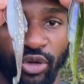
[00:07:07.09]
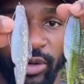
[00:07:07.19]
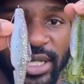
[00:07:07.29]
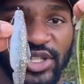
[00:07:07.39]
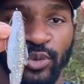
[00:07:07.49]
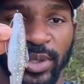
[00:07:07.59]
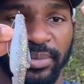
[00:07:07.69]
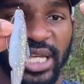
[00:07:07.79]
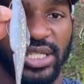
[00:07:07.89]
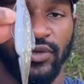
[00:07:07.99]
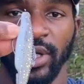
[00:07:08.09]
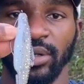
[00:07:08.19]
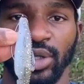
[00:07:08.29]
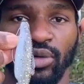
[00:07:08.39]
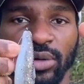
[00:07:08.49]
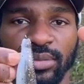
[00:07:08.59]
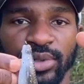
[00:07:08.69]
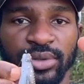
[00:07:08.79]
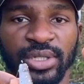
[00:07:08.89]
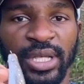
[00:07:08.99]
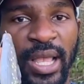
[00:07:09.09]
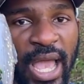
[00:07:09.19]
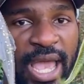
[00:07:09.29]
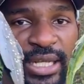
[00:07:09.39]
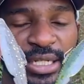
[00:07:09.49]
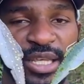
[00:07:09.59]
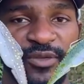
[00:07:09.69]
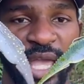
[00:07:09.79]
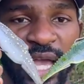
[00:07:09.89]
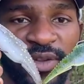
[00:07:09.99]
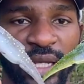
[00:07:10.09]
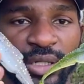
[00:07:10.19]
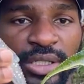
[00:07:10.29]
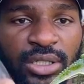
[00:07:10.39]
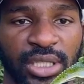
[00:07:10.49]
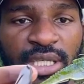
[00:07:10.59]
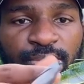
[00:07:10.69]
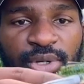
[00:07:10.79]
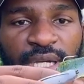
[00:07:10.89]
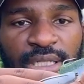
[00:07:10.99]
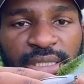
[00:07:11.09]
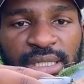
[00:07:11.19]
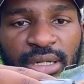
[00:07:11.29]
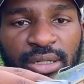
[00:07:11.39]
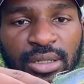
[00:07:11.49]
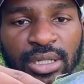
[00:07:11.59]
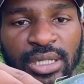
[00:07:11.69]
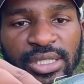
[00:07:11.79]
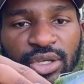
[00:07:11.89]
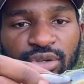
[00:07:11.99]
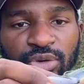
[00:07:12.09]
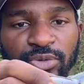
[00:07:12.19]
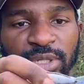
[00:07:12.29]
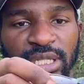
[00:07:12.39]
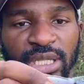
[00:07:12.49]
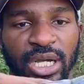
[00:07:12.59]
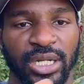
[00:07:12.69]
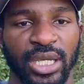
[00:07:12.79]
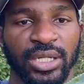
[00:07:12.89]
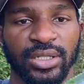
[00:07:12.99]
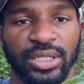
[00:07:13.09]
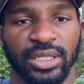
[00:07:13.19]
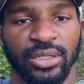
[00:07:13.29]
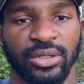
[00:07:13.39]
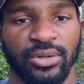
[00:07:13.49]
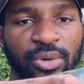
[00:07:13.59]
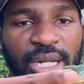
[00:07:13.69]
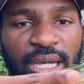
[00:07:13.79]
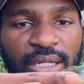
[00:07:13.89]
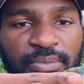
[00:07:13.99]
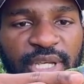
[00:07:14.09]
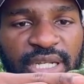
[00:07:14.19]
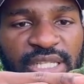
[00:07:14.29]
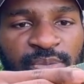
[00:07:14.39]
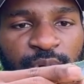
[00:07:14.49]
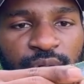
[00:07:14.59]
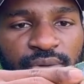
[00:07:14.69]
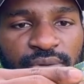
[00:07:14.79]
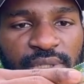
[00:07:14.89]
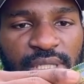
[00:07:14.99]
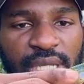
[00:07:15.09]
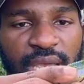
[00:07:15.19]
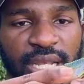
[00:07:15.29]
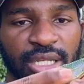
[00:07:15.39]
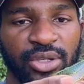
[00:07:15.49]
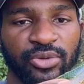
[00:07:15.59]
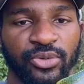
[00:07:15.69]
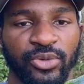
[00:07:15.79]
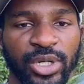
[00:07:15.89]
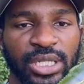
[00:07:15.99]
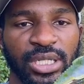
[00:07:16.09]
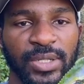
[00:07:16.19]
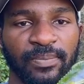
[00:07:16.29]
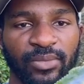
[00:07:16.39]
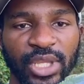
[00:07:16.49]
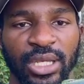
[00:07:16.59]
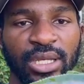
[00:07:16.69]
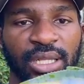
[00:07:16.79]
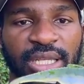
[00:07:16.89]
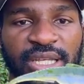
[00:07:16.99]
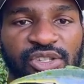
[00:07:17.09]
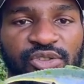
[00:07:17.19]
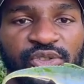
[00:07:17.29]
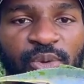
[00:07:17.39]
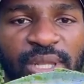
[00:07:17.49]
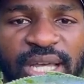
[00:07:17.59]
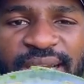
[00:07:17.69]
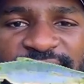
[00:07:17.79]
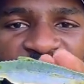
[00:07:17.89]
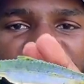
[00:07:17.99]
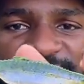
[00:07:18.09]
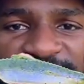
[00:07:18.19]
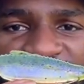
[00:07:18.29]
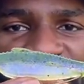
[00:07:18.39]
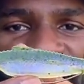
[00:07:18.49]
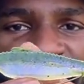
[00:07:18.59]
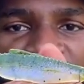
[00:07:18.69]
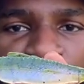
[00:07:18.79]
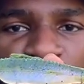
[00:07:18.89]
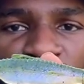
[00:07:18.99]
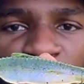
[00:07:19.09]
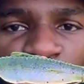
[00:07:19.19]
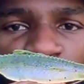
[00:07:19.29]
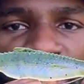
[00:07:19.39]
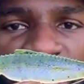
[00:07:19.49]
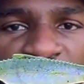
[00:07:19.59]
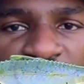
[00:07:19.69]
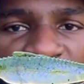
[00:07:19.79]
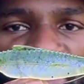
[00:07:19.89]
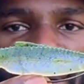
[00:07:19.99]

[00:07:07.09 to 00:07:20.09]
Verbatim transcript: Great swim baits, very durable. And they even have like a hook keeper at the top, so you can really lock that hook in there without it being exposed. And it can really lead you to a lot of success and help you come through a lot of that